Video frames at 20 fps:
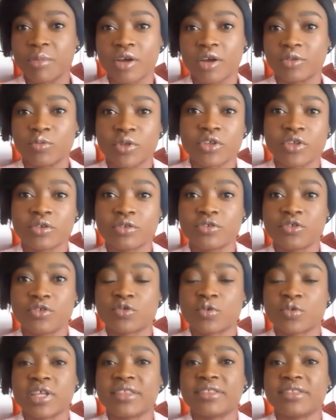We don't
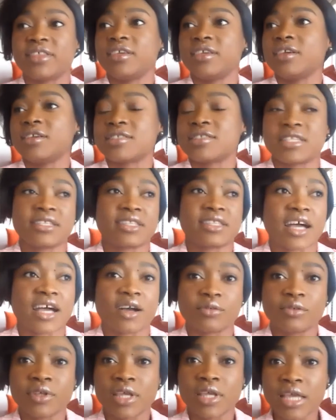usually think, sit
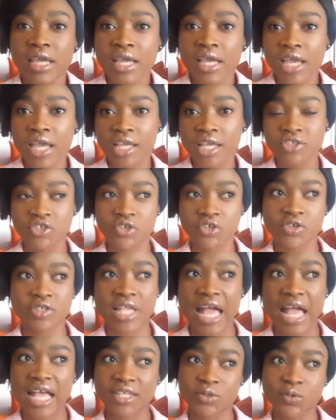down and just
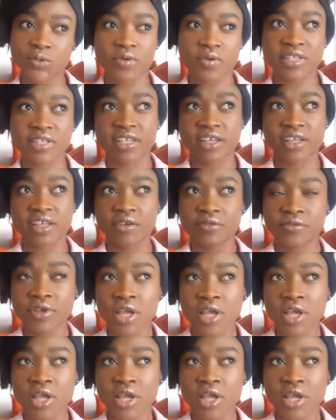ask ourselves,